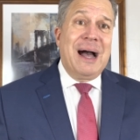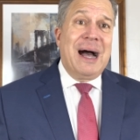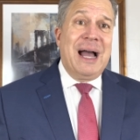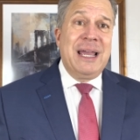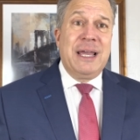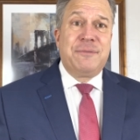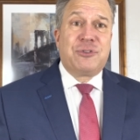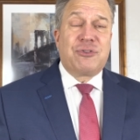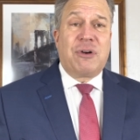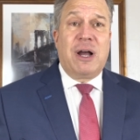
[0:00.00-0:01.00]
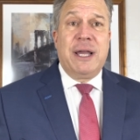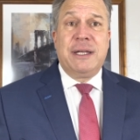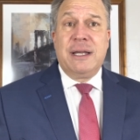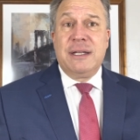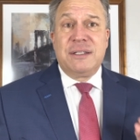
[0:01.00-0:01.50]
I have
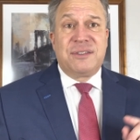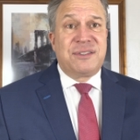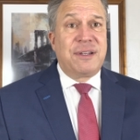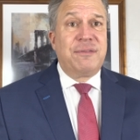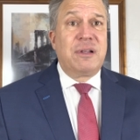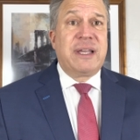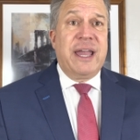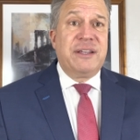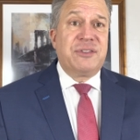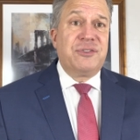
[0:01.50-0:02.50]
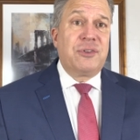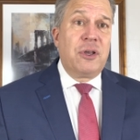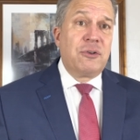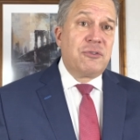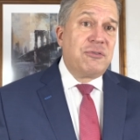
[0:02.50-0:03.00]
tried civil cases,
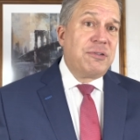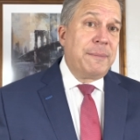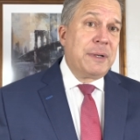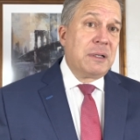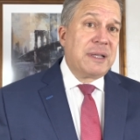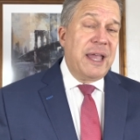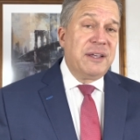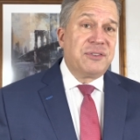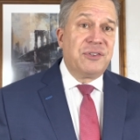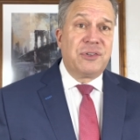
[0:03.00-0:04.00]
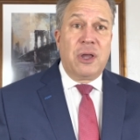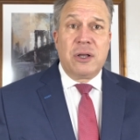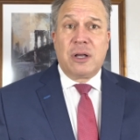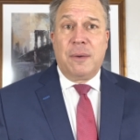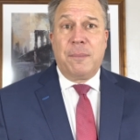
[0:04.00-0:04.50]
criminal cases,
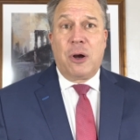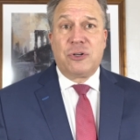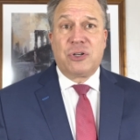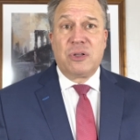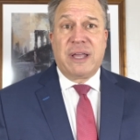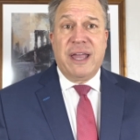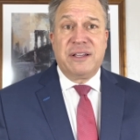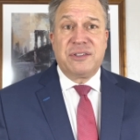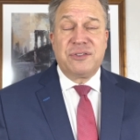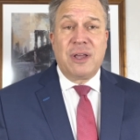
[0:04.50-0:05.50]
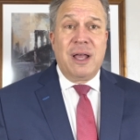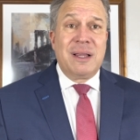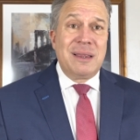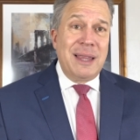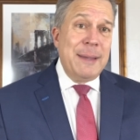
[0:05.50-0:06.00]
commercial cases,
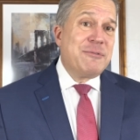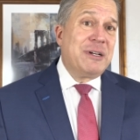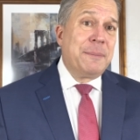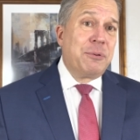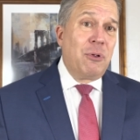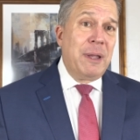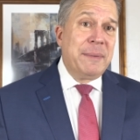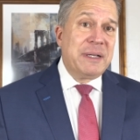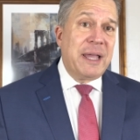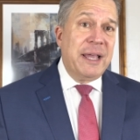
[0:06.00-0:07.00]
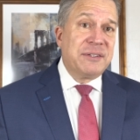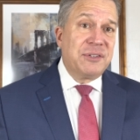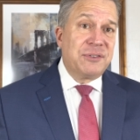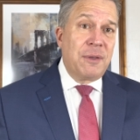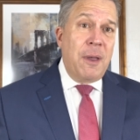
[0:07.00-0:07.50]
labor and employment
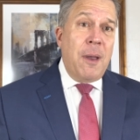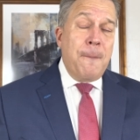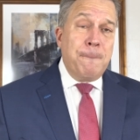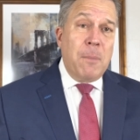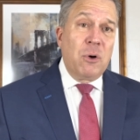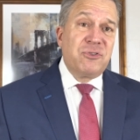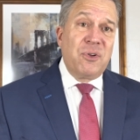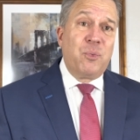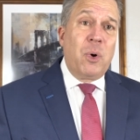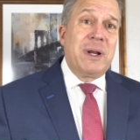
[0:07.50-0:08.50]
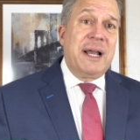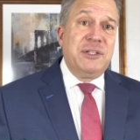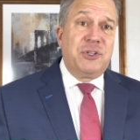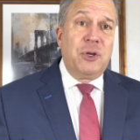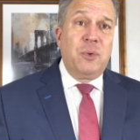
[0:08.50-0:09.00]
cases. Most of what I
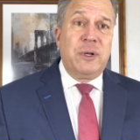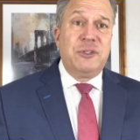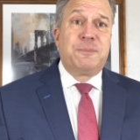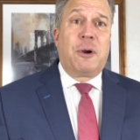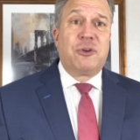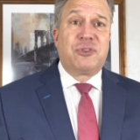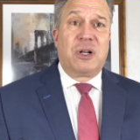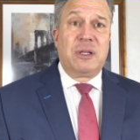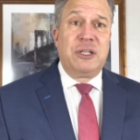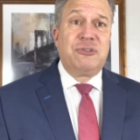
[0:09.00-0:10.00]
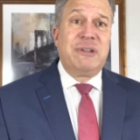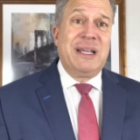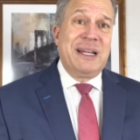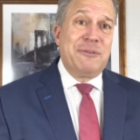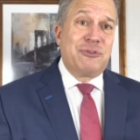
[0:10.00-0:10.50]
do is personal injury,
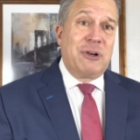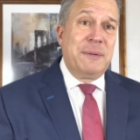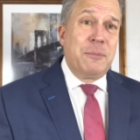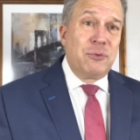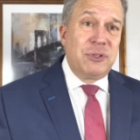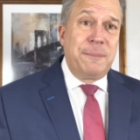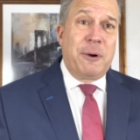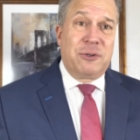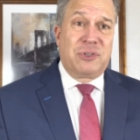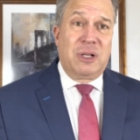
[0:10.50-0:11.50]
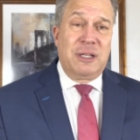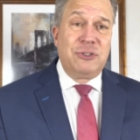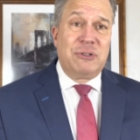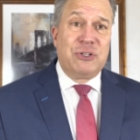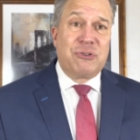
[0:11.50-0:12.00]
and I have tried mostly personal
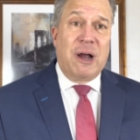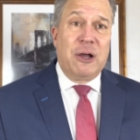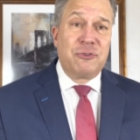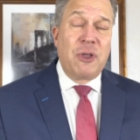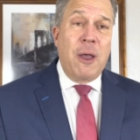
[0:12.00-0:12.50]
injury trials,